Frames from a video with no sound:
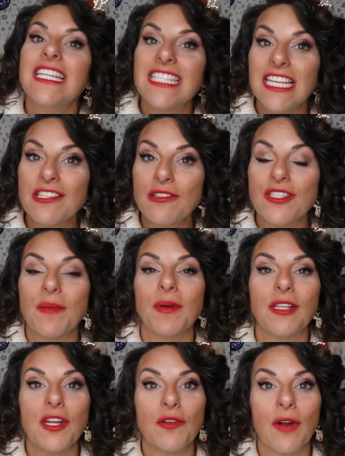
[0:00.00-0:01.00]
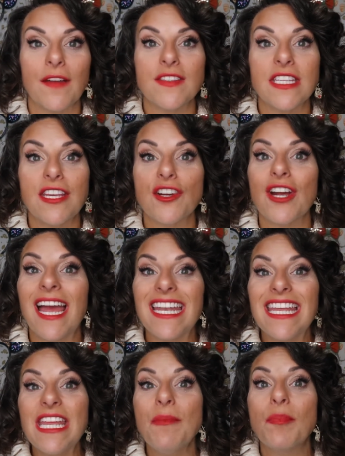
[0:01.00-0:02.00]
Tinsel typically arrives here
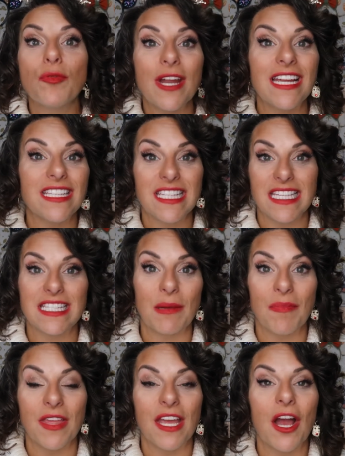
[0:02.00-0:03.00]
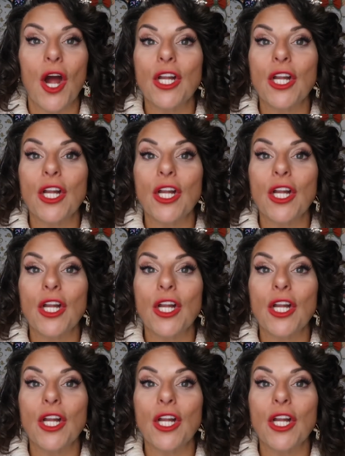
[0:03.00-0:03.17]
and he brings something.